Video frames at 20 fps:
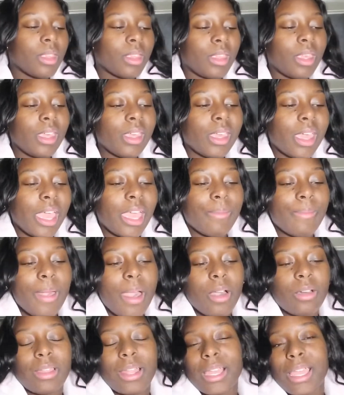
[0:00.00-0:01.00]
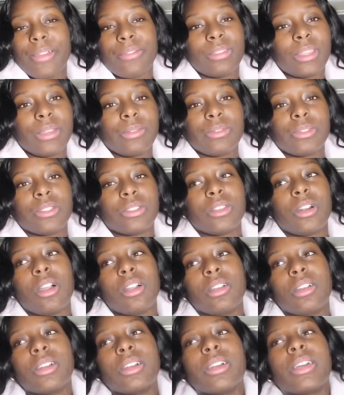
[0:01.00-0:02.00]
He came out, like everything was just all
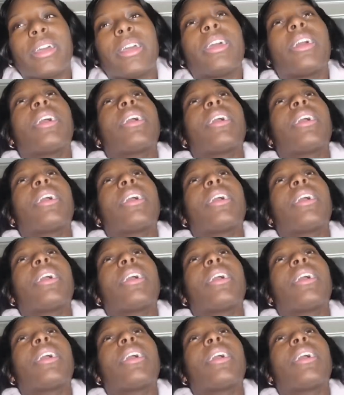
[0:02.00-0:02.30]
good.